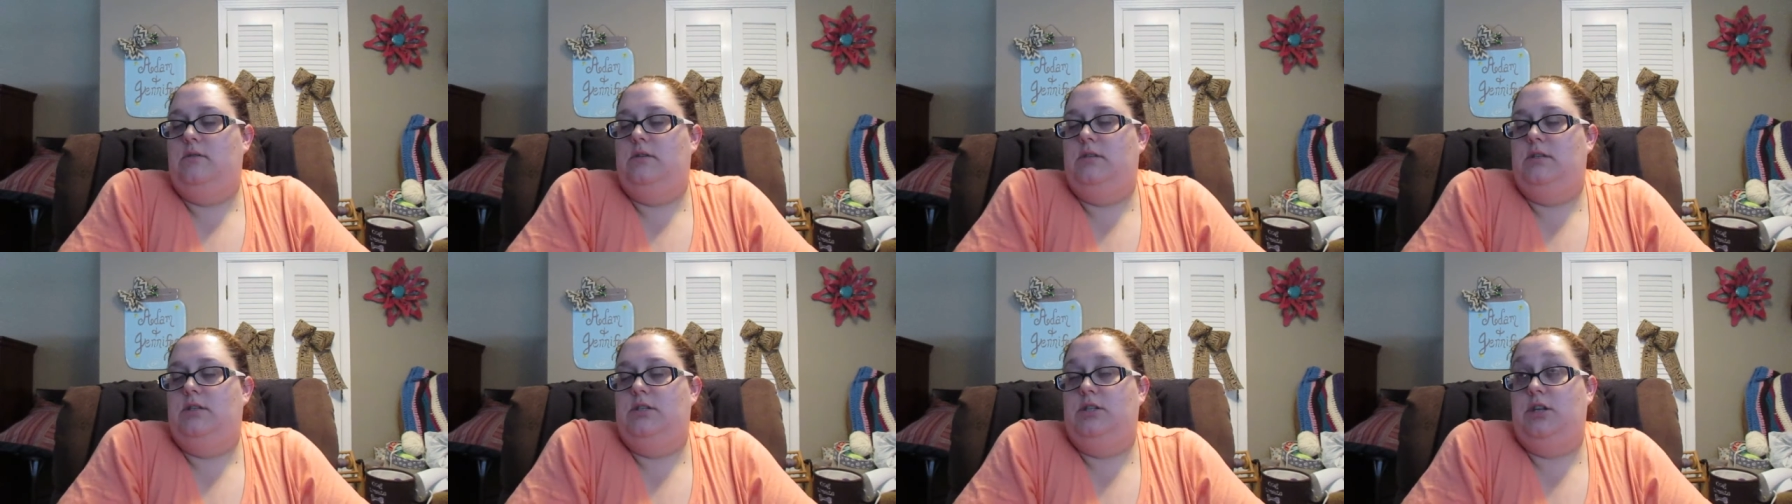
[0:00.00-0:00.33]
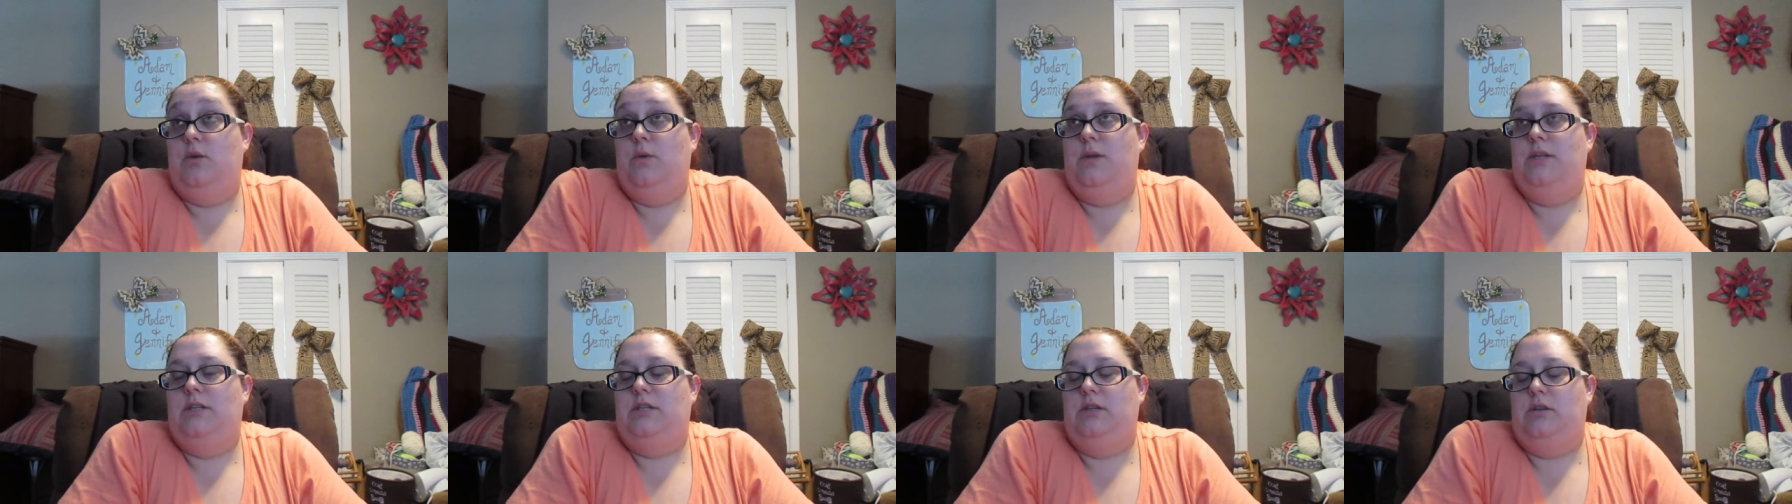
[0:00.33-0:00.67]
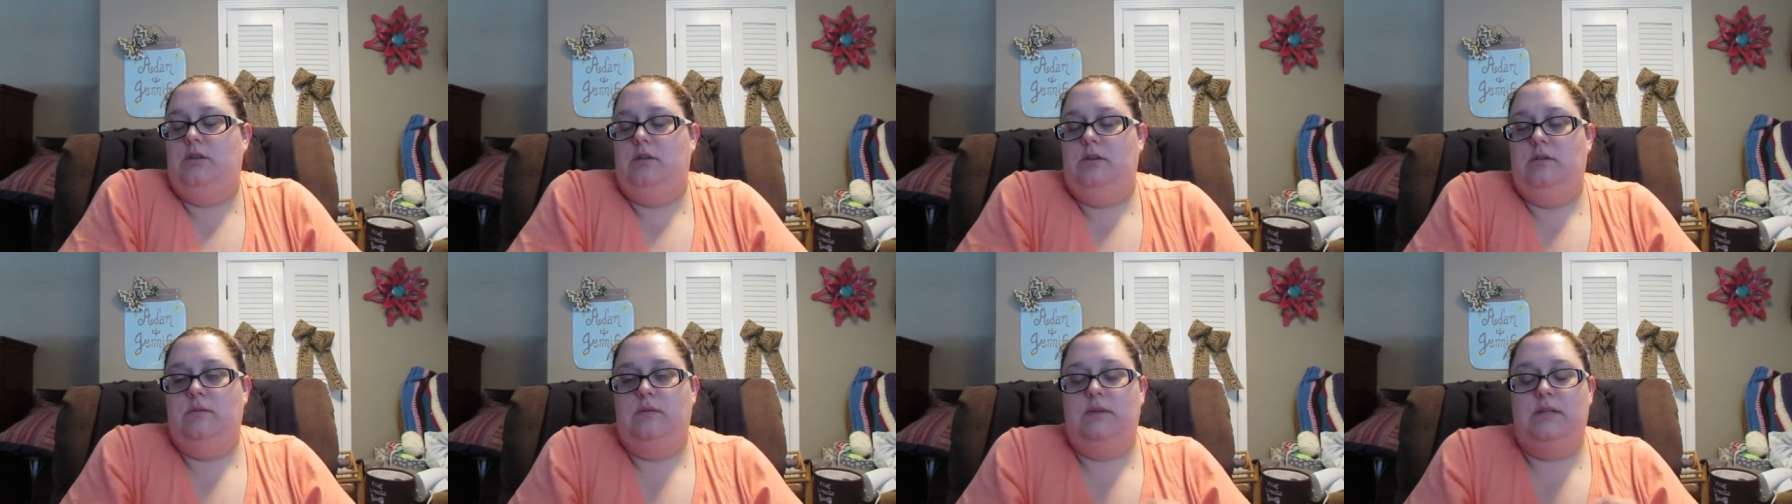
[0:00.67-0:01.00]
show it to
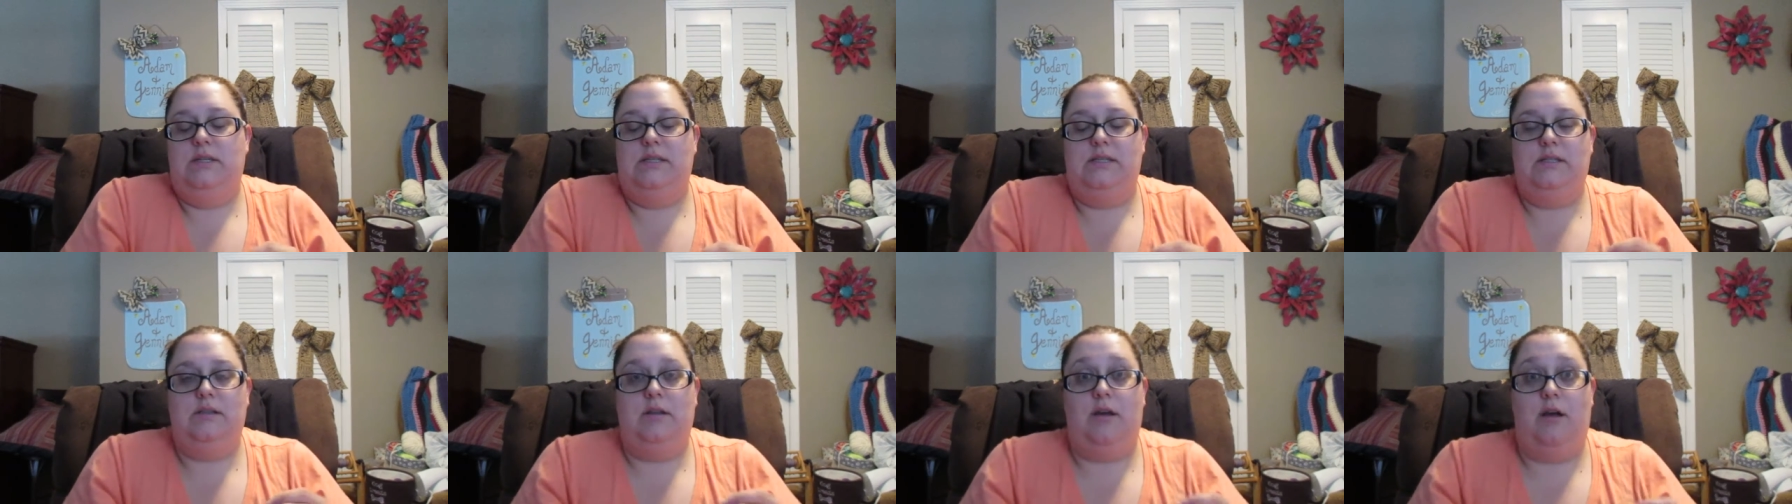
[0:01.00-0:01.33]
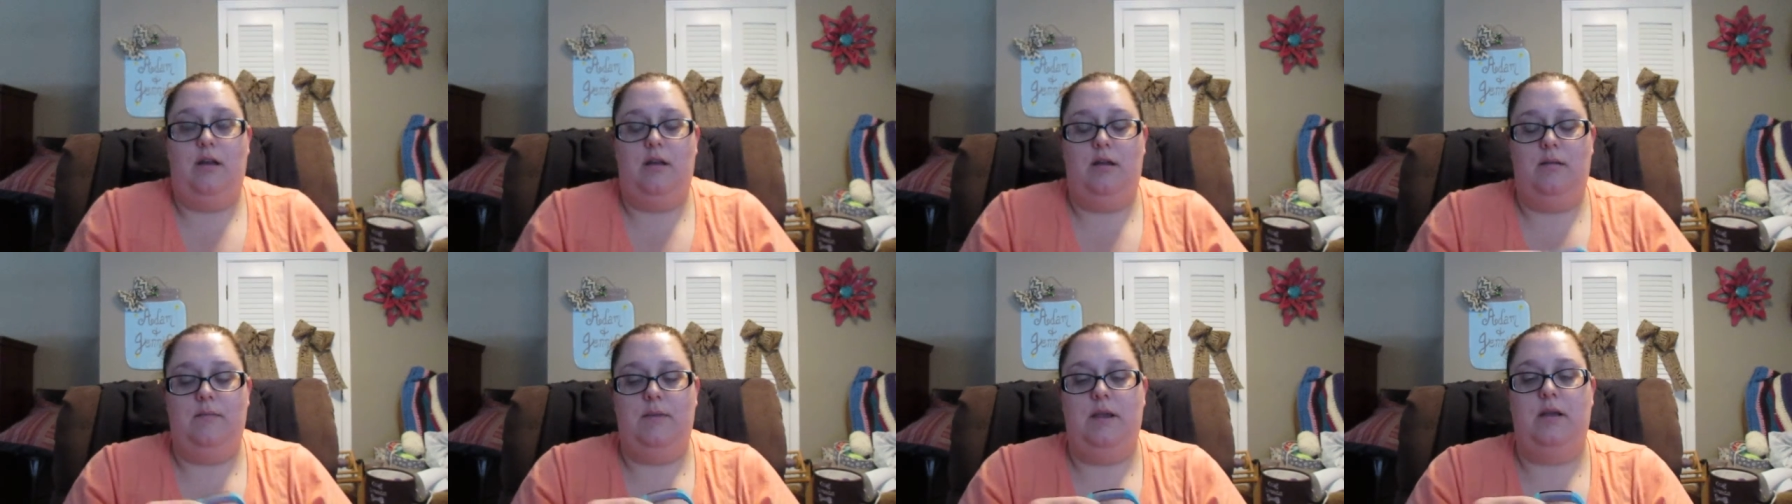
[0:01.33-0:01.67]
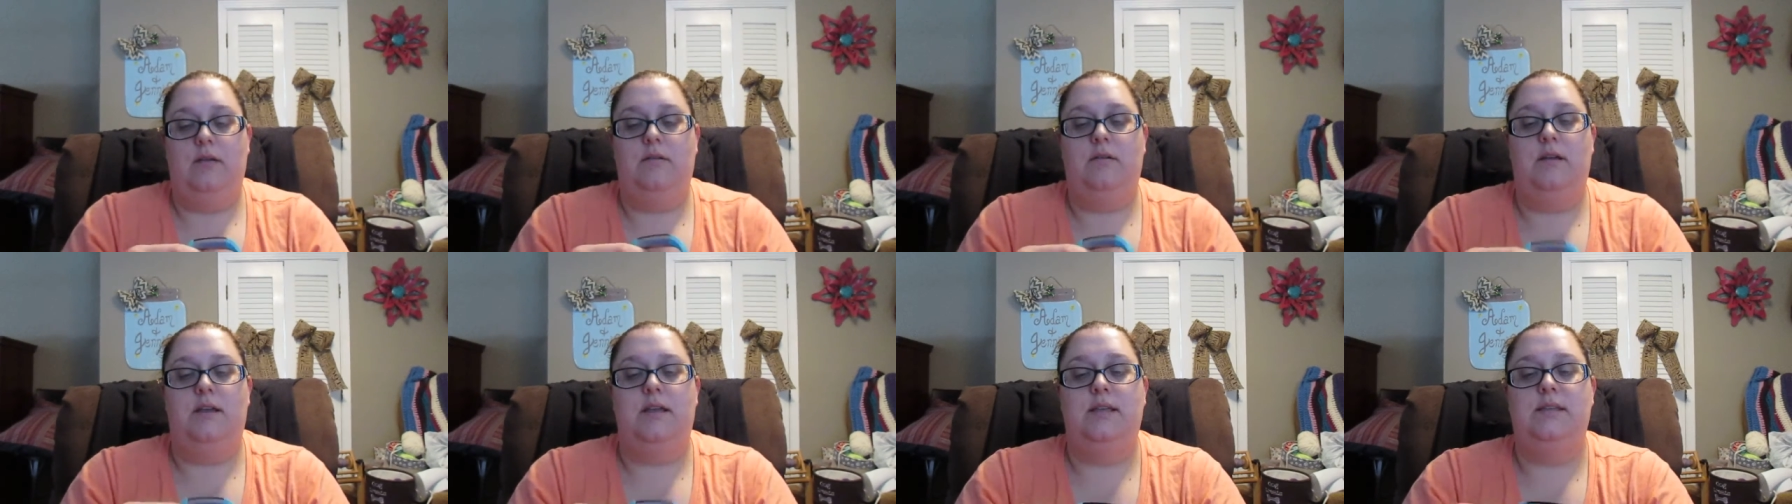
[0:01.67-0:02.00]
you when it's not on my
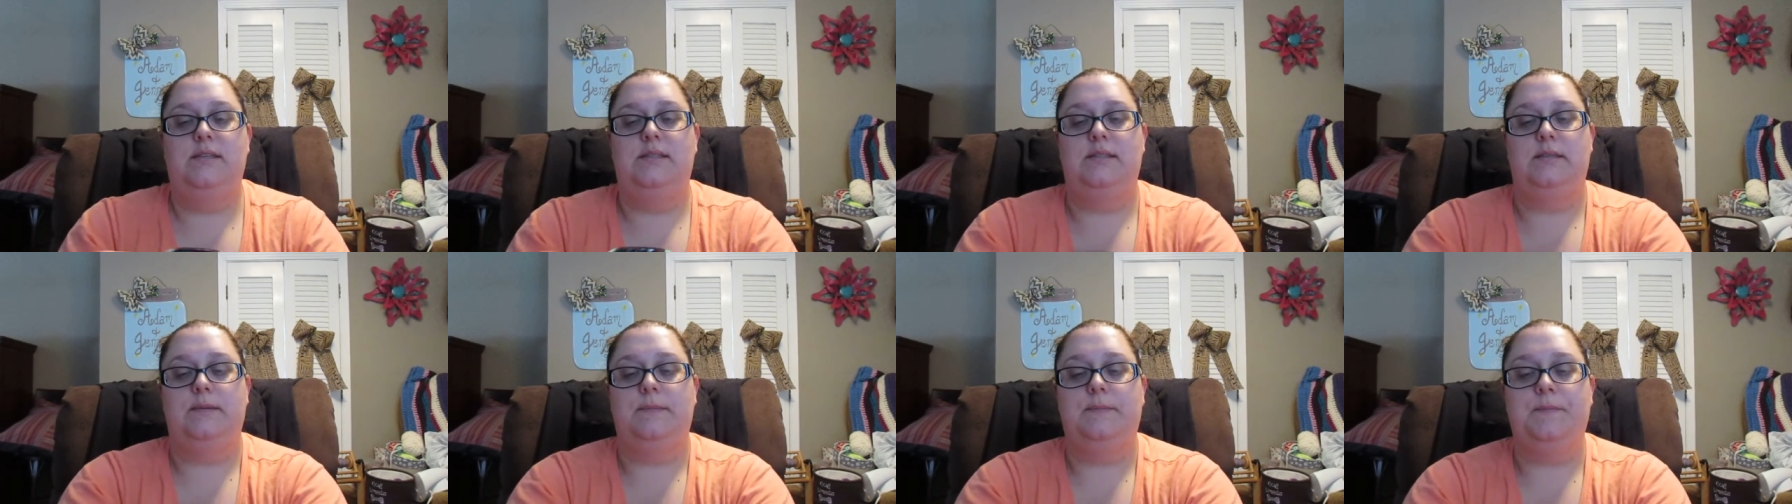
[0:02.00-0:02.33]
wrist.